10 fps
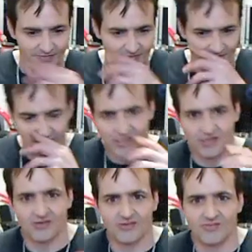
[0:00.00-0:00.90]

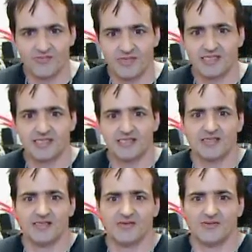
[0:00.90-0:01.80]
So
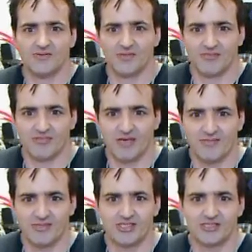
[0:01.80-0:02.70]
basically, with the
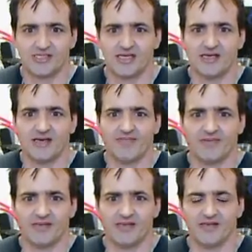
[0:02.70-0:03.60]
Primochill setup,
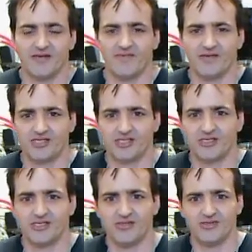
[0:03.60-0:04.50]
eventually
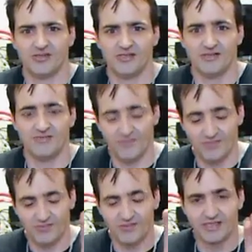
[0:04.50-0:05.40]

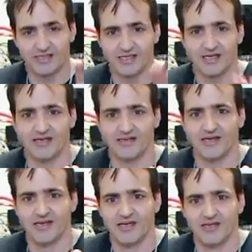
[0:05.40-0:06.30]
when they're done,
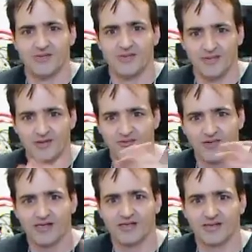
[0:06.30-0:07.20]
you'll be able to
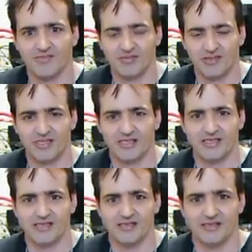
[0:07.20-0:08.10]
run a complete
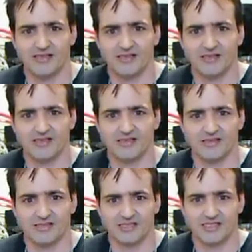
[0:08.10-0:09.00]

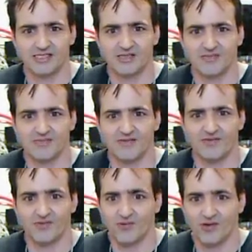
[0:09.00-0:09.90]
system if
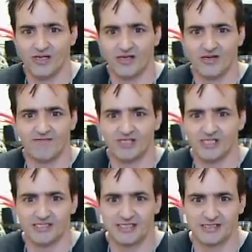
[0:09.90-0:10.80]
you want off
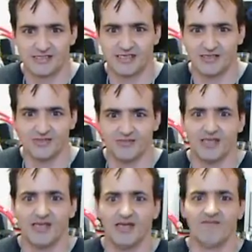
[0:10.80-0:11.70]
just distilled, but
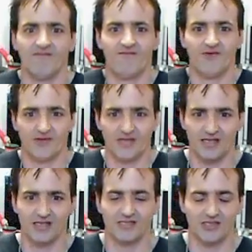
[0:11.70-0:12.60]
have a full
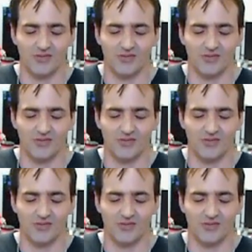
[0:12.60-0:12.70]
colored loop.